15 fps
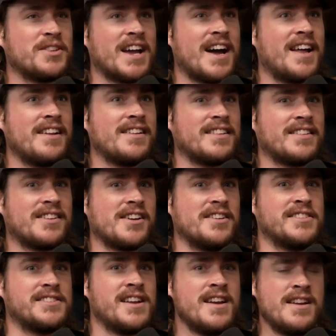that,
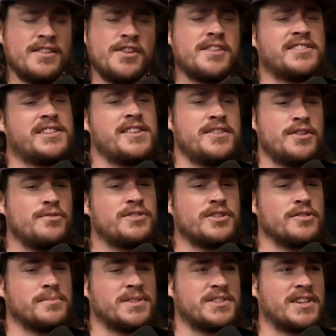because you can see
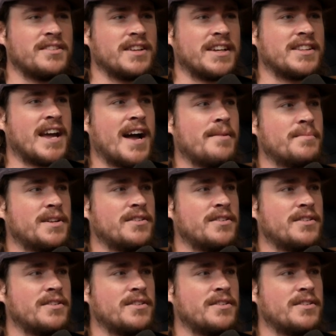YouTube and shit like that, but,